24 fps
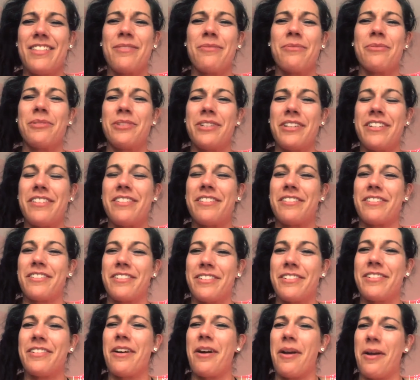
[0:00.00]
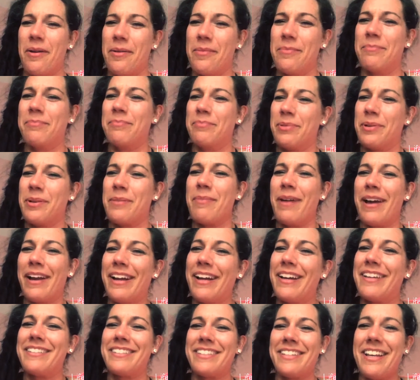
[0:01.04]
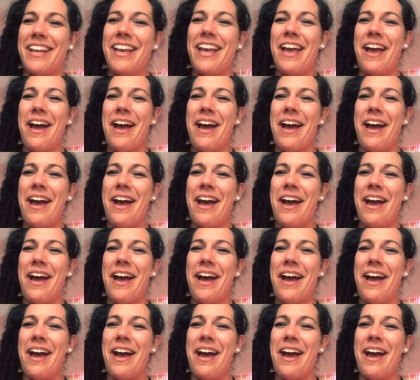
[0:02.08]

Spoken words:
the routines are pretty badass.